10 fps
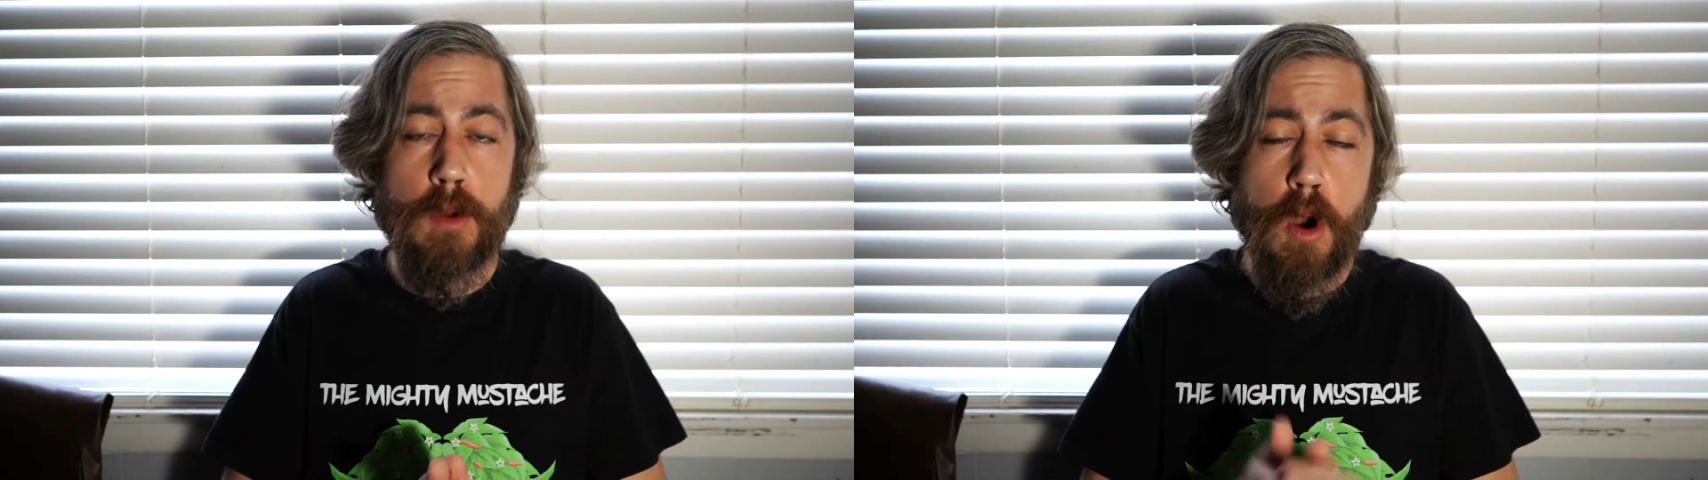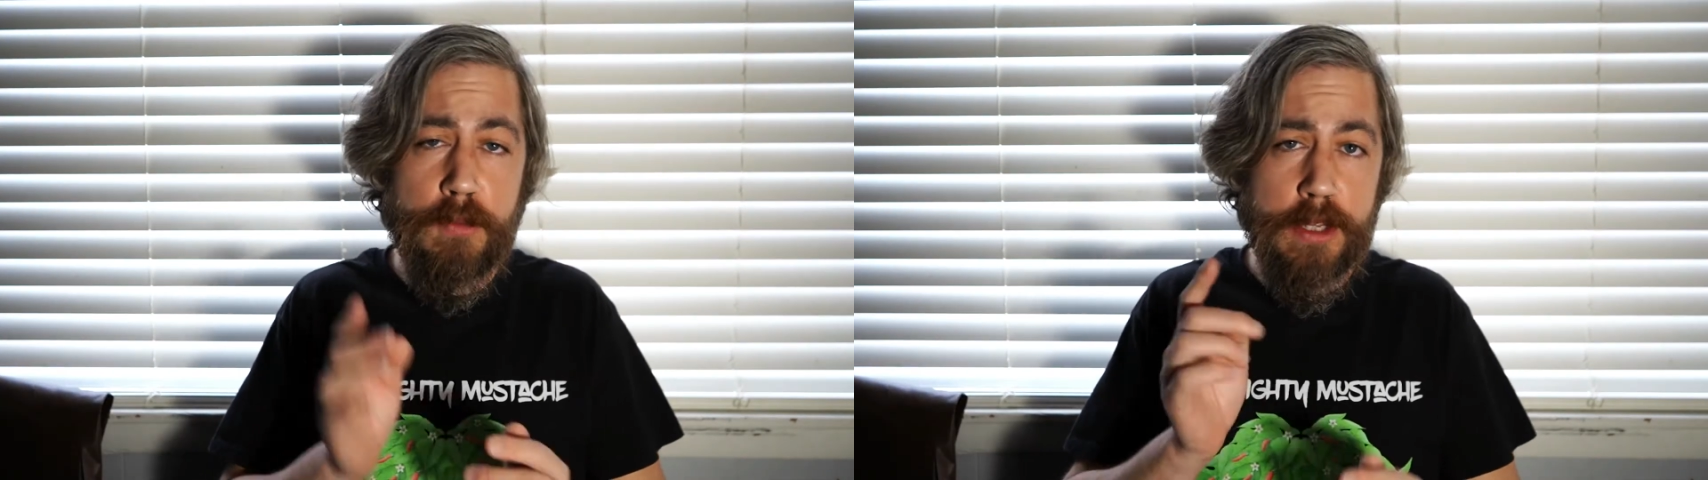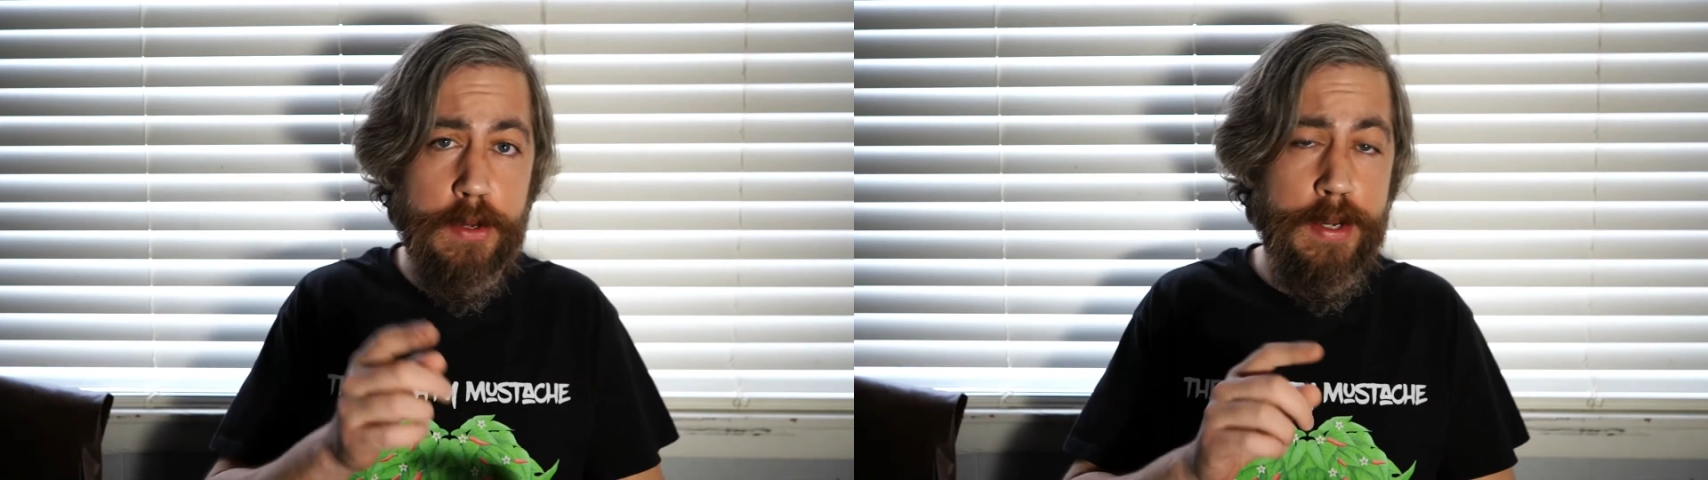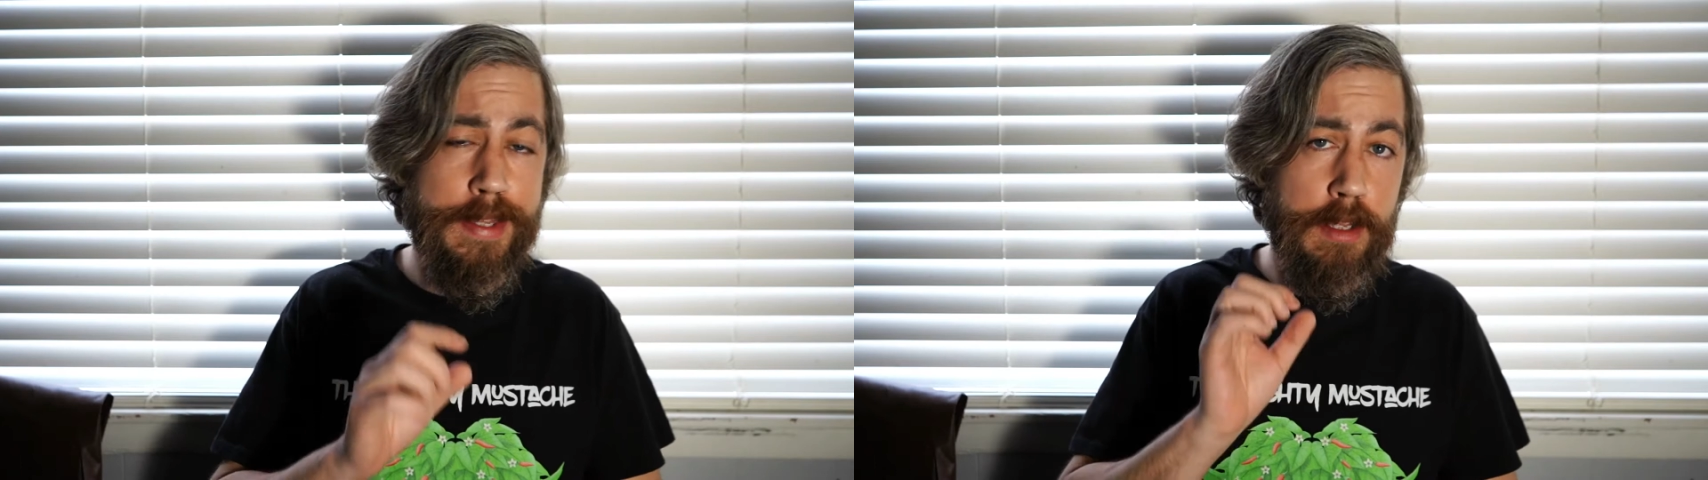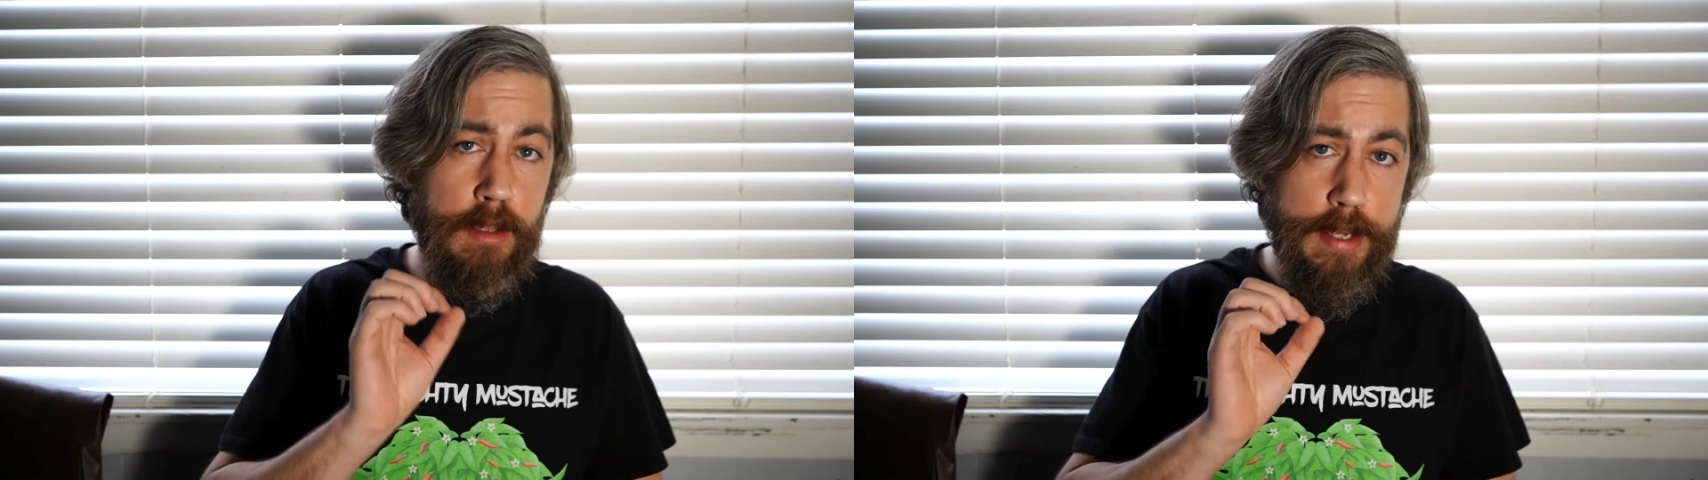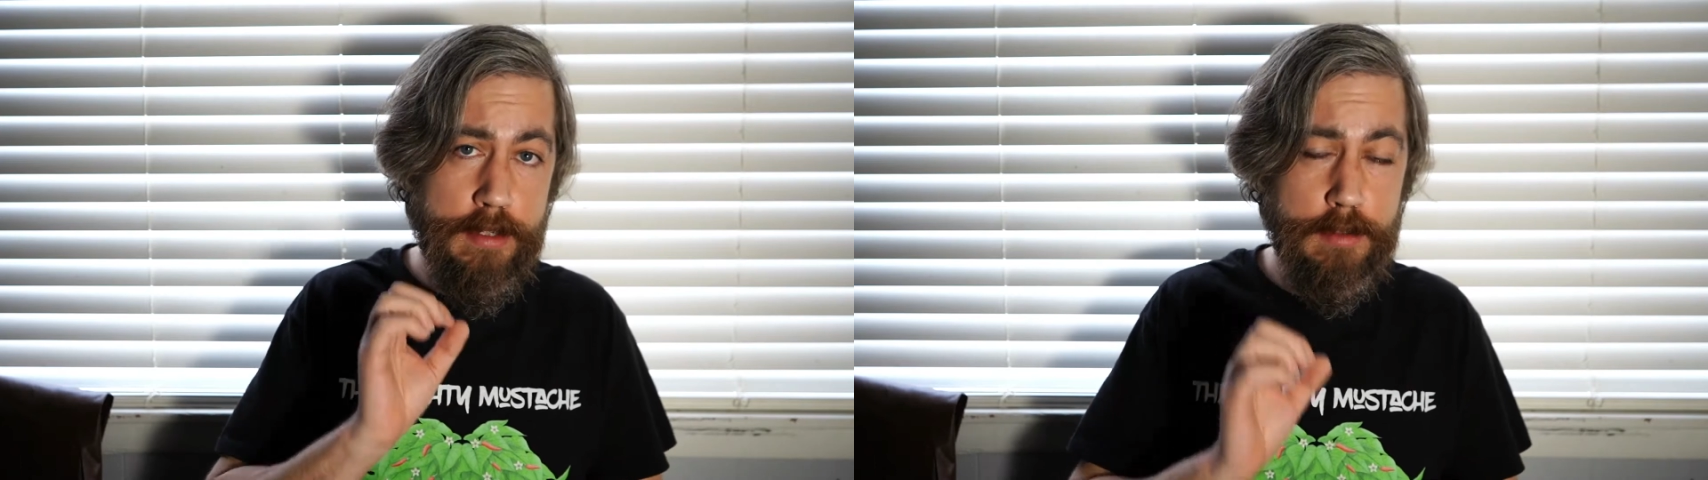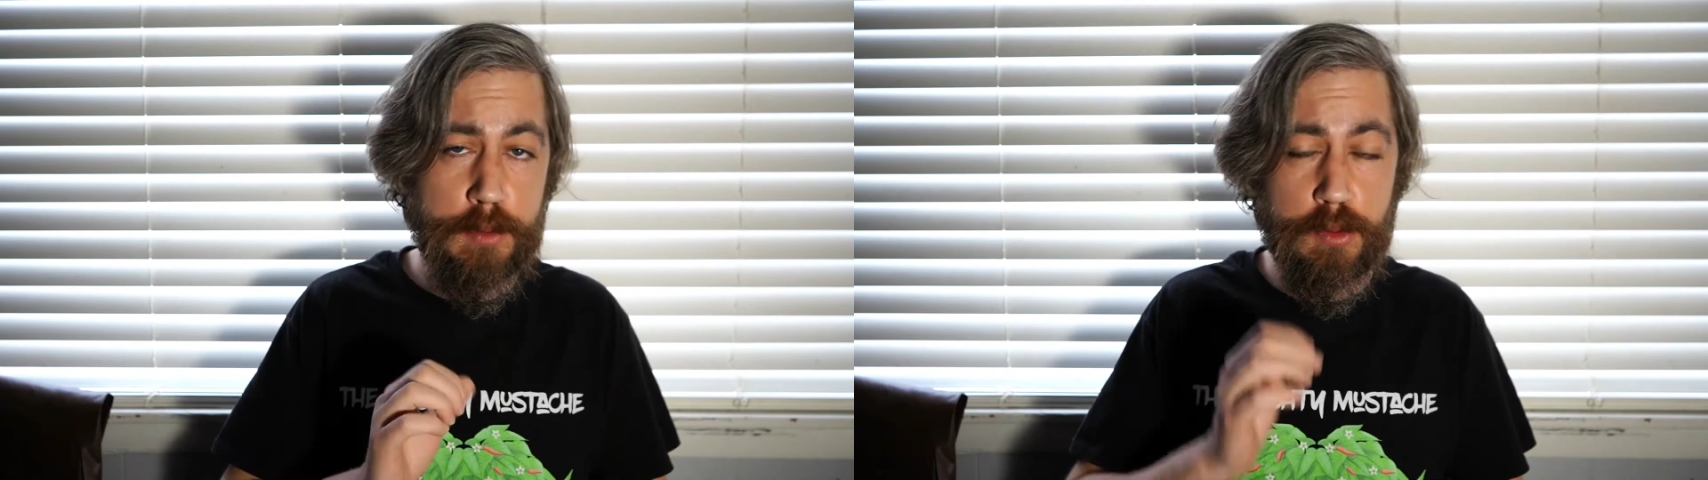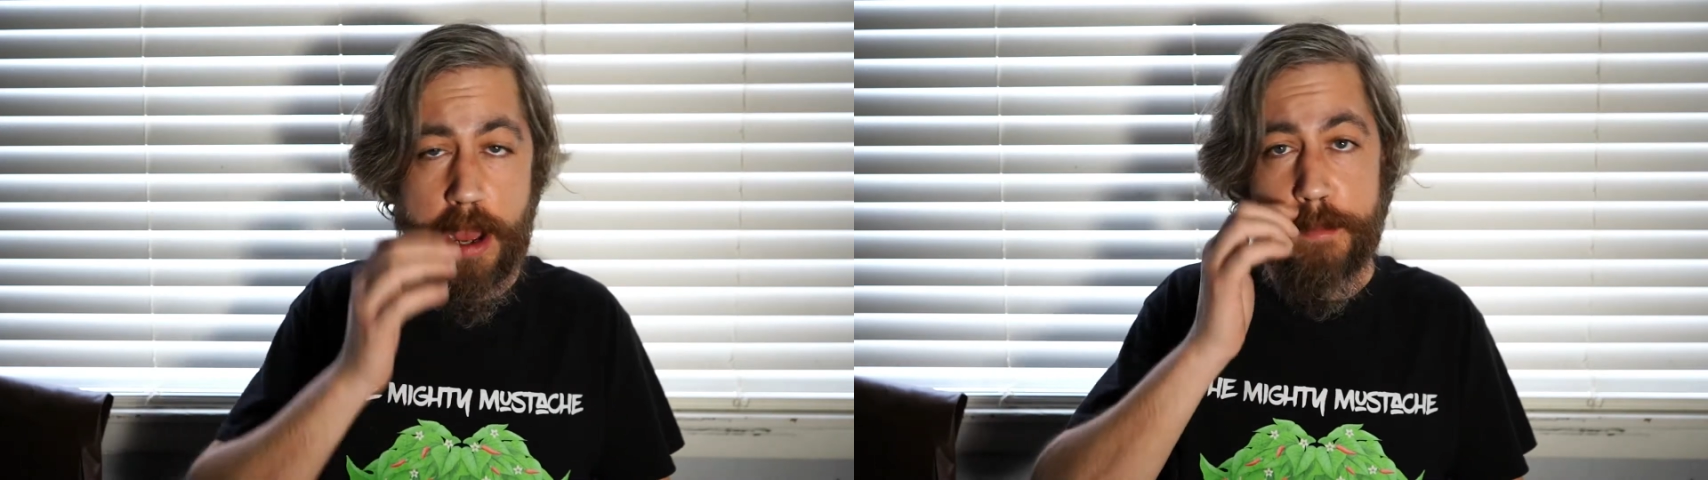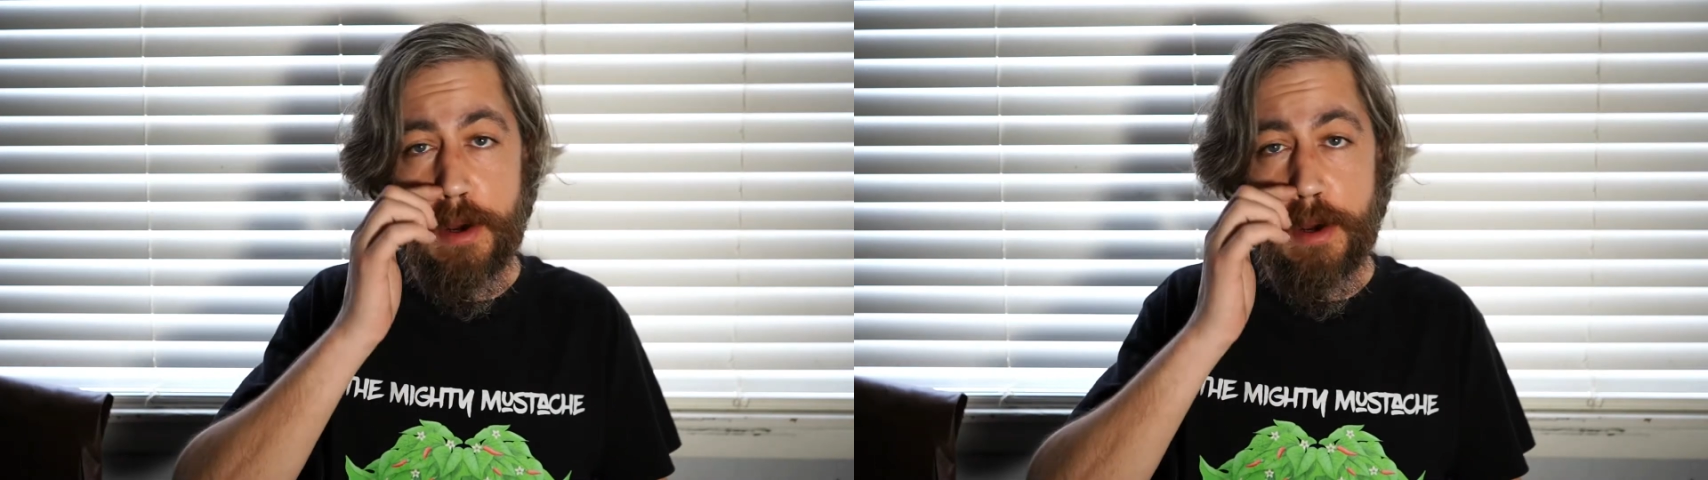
Hopefully you'll hit that like and subscribe